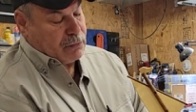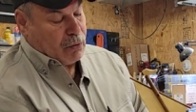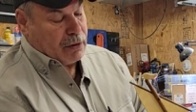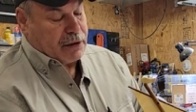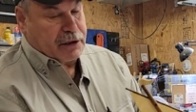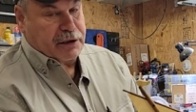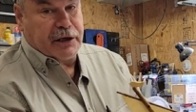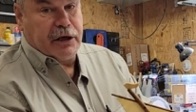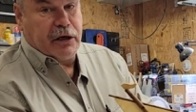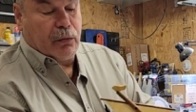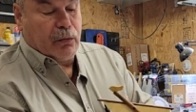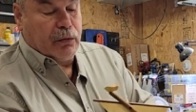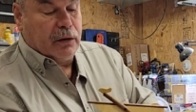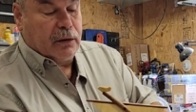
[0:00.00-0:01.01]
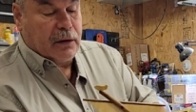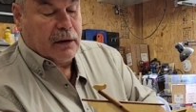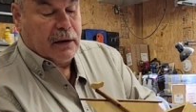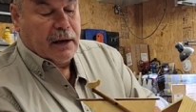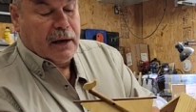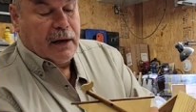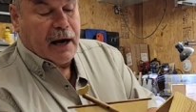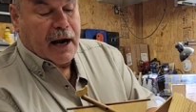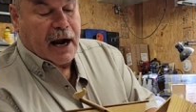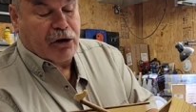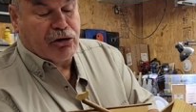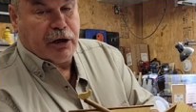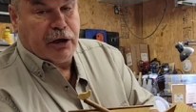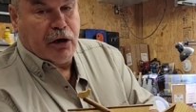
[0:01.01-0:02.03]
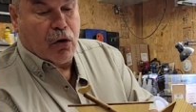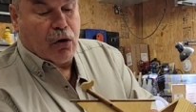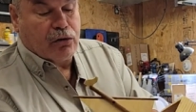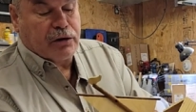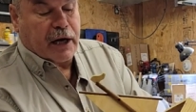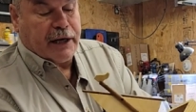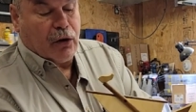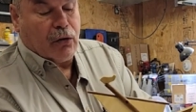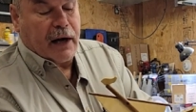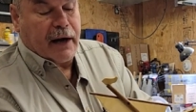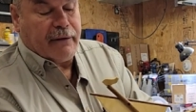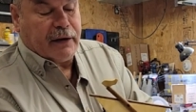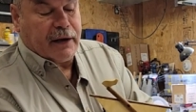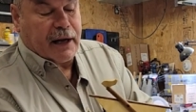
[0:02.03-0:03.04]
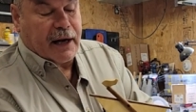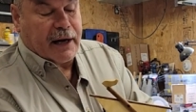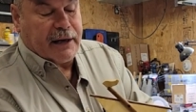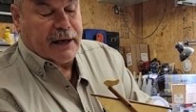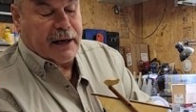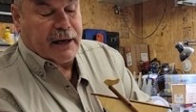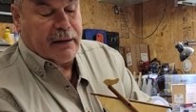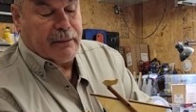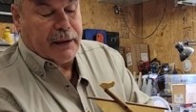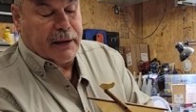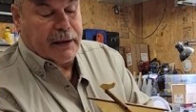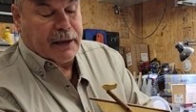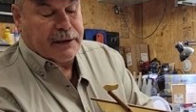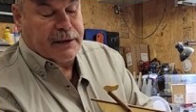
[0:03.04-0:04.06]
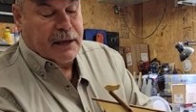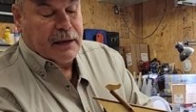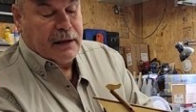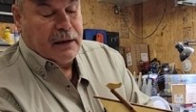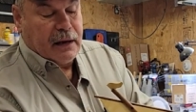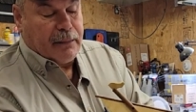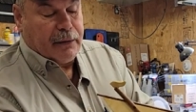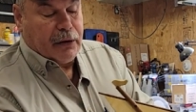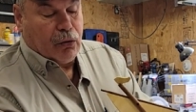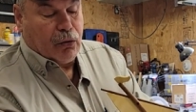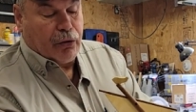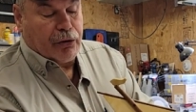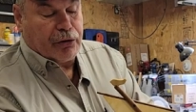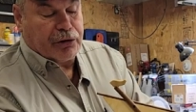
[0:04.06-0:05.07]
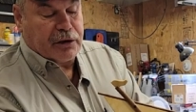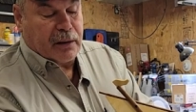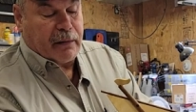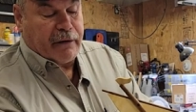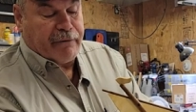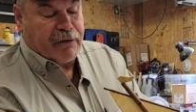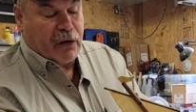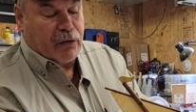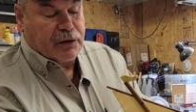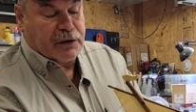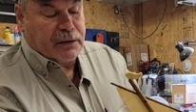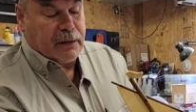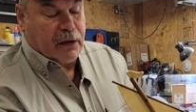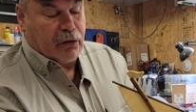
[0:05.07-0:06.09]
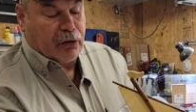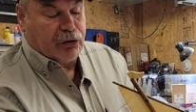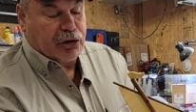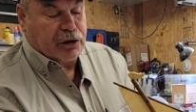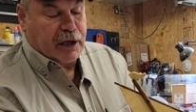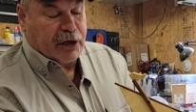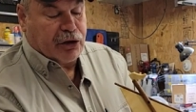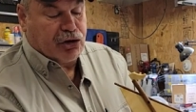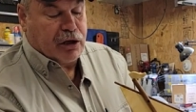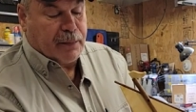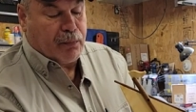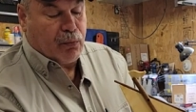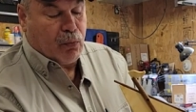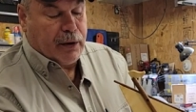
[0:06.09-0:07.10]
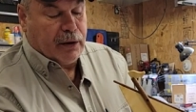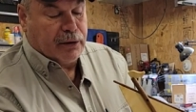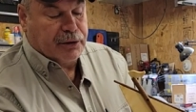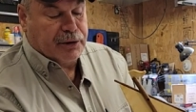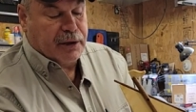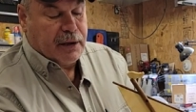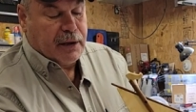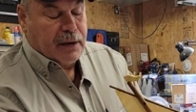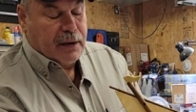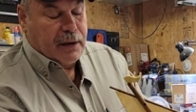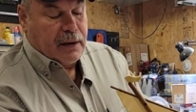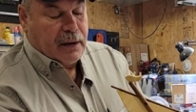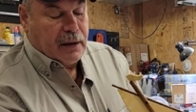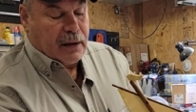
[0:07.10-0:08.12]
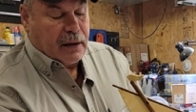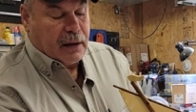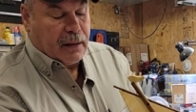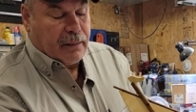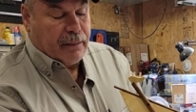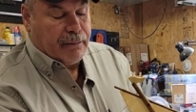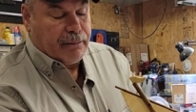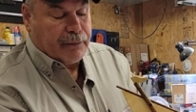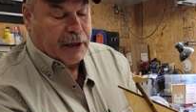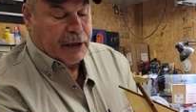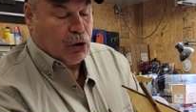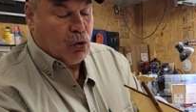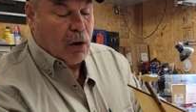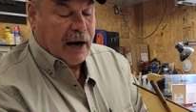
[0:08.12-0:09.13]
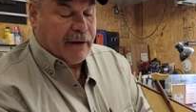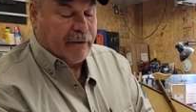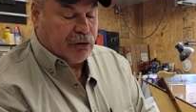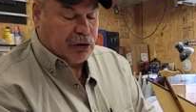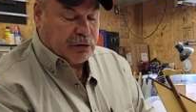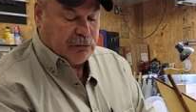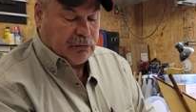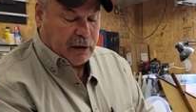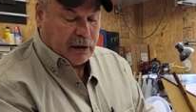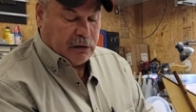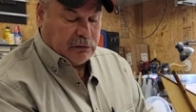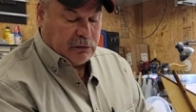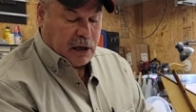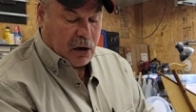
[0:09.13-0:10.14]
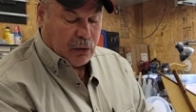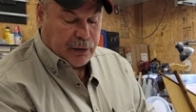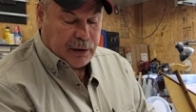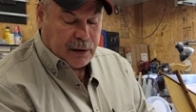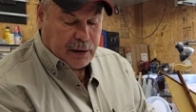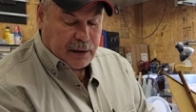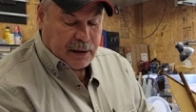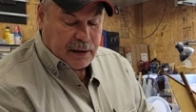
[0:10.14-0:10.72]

is where the steering wheel actually goes. I don't have that on yet because I'm gonna order some. I found some that look just like ship wheels. Um, they do have just a regular round